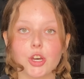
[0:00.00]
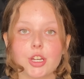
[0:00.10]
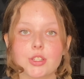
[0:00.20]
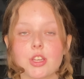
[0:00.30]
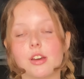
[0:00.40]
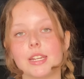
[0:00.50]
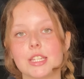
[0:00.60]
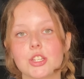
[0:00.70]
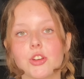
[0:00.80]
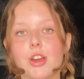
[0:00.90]
Hooks on
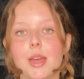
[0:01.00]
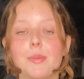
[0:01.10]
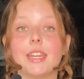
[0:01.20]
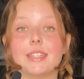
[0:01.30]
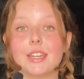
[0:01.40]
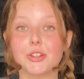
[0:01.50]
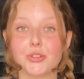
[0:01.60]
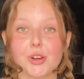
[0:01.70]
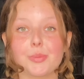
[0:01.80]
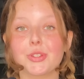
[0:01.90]
Instagram. It is an
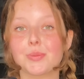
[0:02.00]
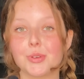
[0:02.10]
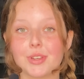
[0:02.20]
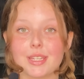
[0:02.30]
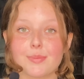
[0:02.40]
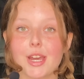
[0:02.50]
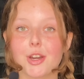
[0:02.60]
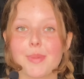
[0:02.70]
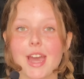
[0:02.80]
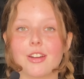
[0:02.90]
adorable spooky
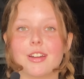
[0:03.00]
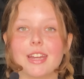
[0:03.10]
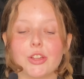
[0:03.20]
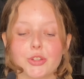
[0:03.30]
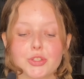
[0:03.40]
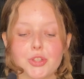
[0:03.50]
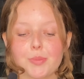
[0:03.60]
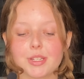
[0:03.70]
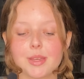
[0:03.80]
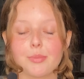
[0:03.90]
spider pattern. It looks
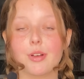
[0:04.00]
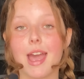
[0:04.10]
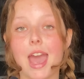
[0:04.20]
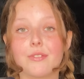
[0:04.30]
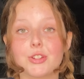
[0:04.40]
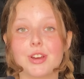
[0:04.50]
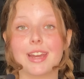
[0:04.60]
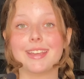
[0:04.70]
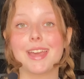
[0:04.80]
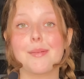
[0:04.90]
super simple. I haven't
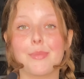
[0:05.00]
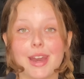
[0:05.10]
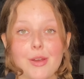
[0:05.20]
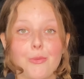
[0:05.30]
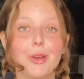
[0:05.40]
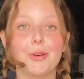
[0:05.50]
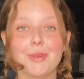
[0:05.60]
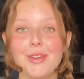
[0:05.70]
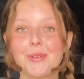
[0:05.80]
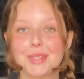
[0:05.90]
tried it yet, but I will
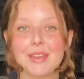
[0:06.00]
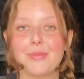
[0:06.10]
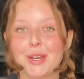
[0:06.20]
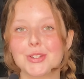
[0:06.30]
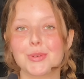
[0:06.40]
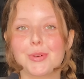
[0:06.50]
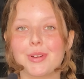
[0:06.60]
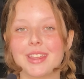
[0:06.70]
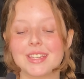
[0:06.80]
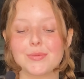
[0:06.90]
be once I finish
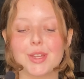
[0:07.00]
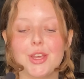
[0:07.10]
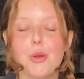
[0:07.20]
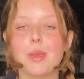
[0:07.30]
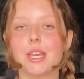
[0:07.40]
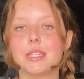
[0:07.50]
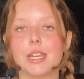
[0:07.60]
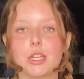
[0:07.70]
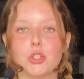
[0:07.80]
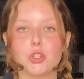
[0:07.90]
recording this video because
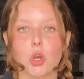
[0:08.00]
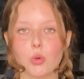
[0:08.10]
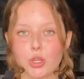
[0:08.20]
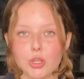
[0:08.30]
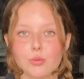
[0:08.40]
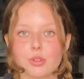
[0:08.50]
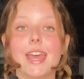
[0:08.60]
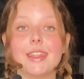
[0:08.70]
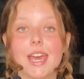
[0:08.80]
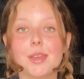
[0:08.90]
it is so cute.
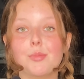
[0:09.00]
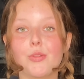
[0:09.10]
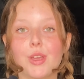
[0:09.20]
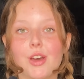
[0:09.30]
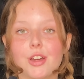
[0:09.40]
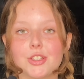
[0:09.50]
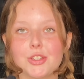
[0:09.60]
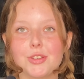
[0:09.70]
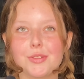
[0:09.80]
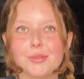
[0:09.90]
And then moving on
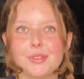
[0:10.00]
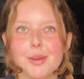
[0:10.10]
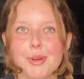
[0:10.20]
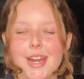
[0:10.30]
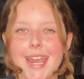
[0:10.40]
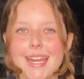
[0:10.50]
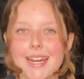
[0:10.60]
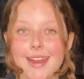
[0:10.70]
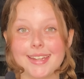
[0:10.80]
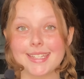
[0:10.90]
to number 8,
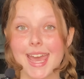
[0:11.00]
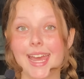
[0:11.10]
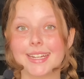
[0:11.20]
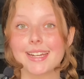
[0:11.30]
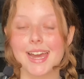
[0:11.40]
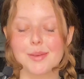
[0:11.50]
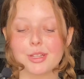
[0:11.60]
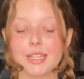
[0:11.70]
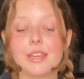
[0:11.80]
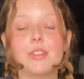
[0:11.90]
9, and 10, I
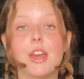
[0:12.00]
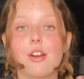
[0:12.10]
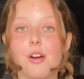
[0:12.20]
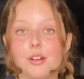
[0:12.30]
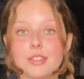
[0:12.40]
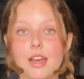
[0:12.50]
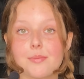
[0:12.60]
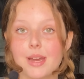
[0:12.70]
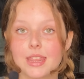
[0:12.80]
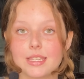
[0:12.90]
believe they are all
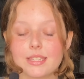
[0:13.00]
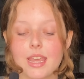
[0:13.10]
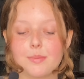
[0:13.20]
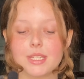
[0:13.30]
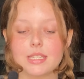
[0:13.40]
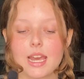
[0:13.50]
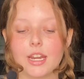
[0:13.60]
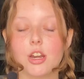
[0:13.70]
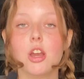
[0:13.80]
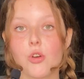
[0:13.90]
done by the same
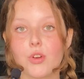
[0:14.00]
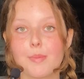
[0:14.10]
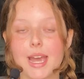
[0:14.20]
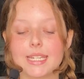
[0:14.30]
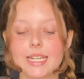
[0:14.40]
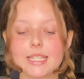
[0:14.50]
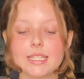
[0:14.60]
designer, Over My Dead